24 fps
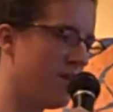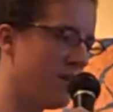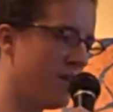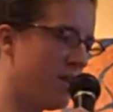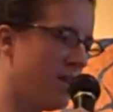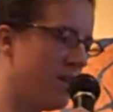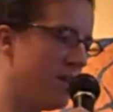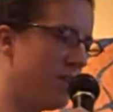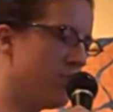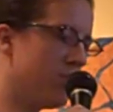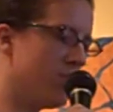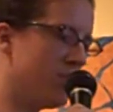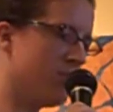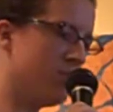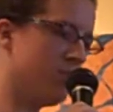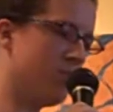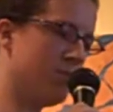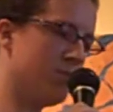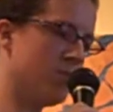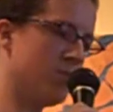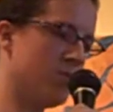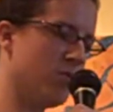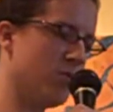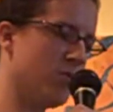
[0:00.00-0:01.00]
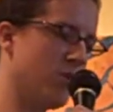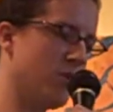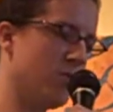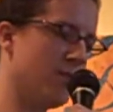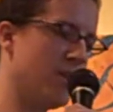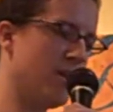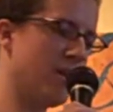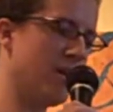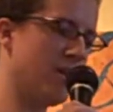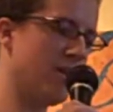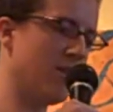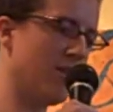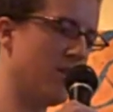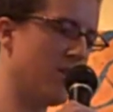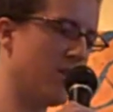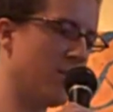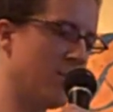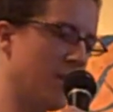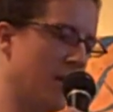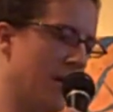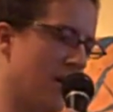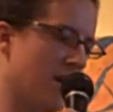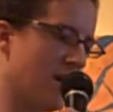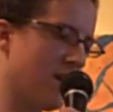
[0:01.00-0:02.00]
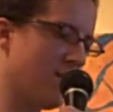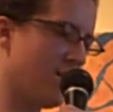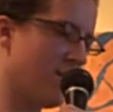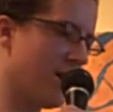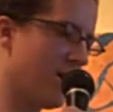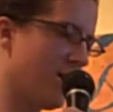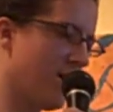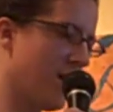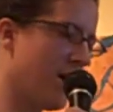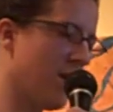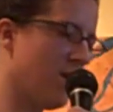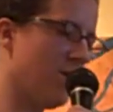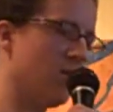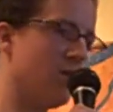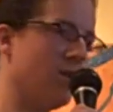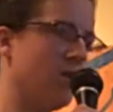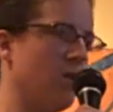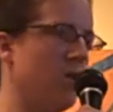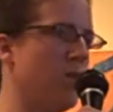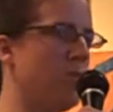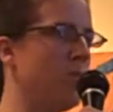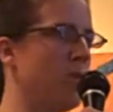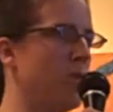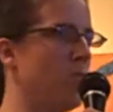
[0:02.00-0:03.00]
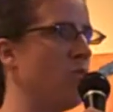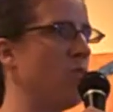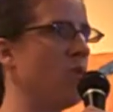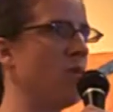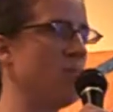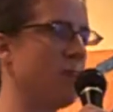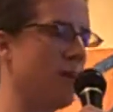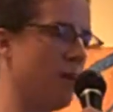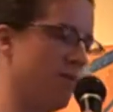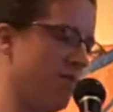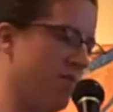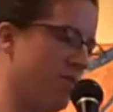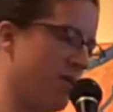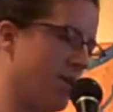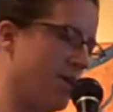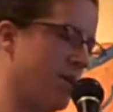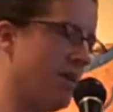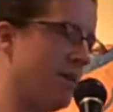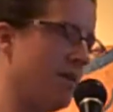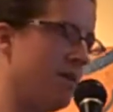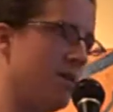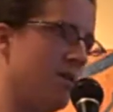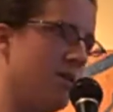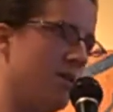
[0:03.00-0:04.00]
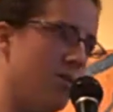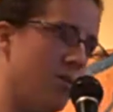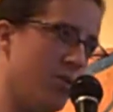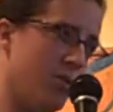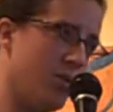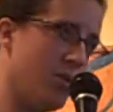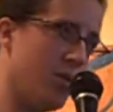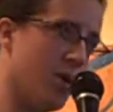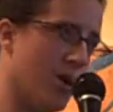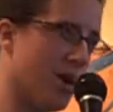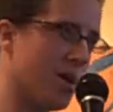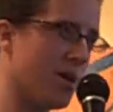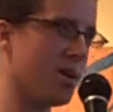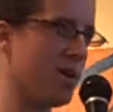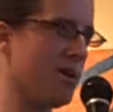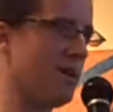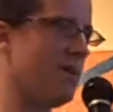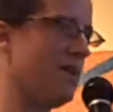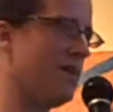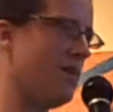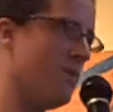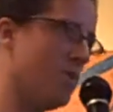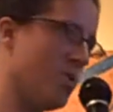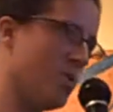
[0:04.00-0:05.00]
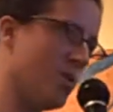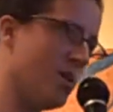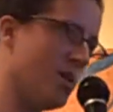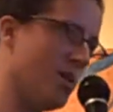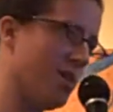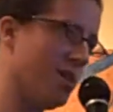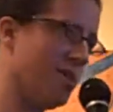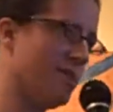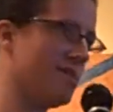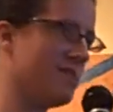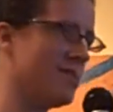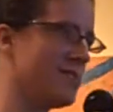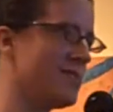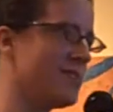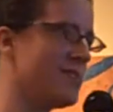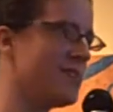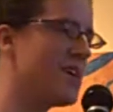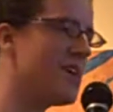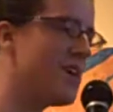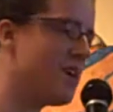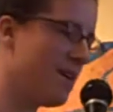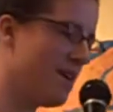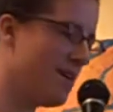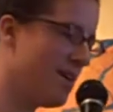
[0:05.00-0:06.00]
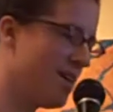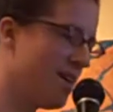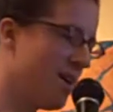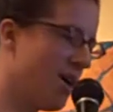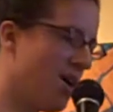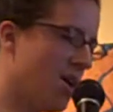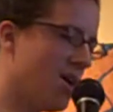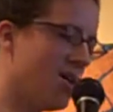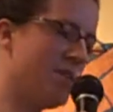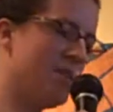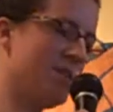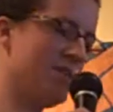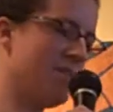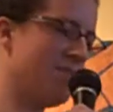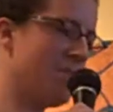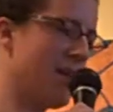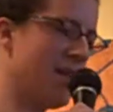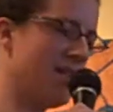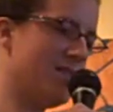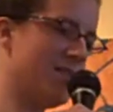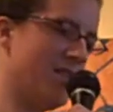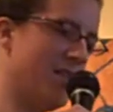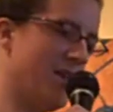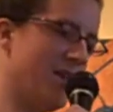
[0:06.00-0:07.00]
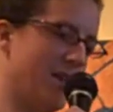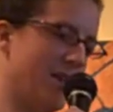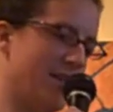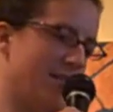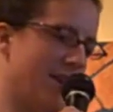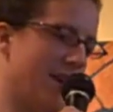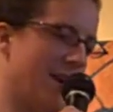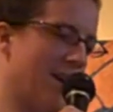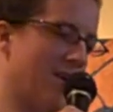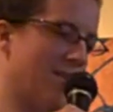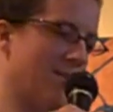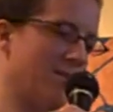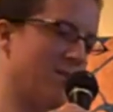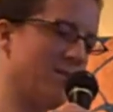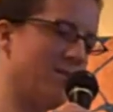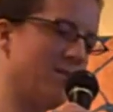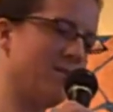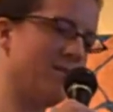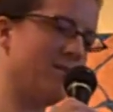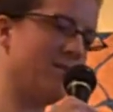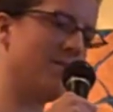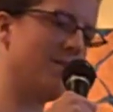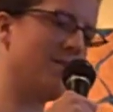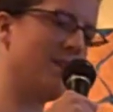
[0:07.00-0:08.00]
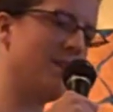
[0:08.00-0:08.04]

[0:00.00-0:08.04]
unable to absorb yet another plaque about how global warming flooded New York and New Orleans. All these imaginary towns.